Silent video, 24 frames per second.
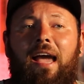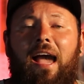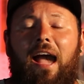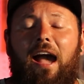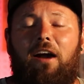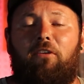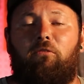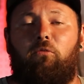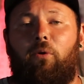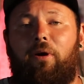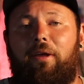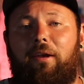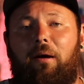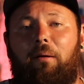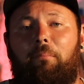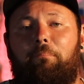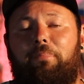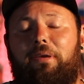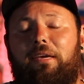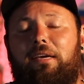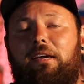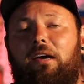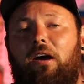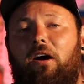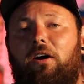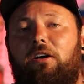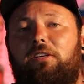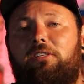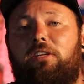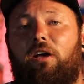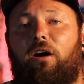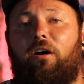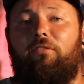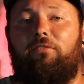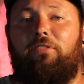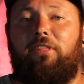have went up
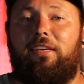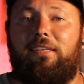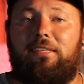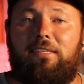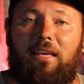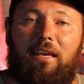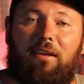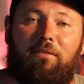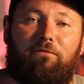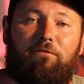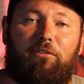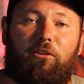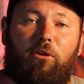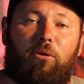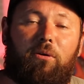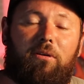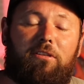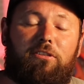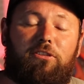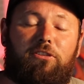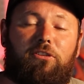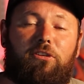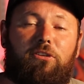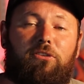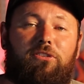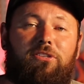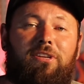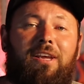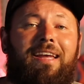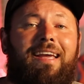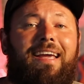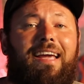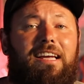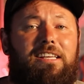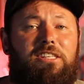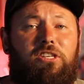because of these influencers,
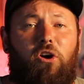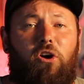it's